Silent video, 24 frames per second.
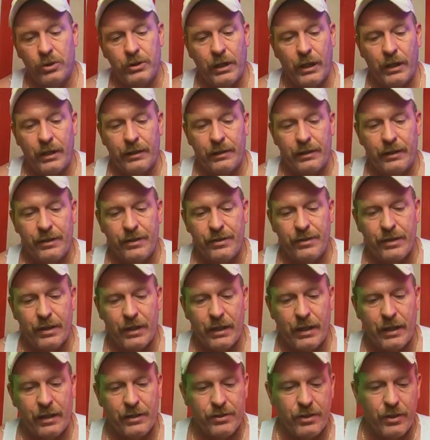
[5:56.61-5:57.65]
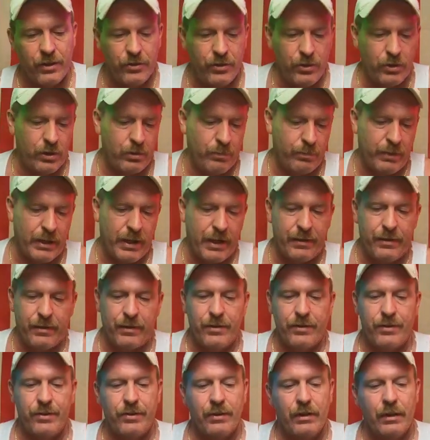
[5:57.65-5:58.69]
ton of these things because you can buy
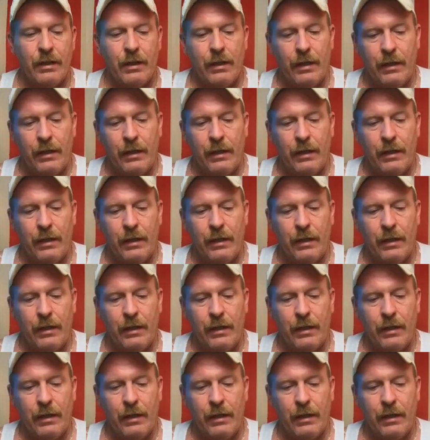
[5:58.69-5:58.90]
this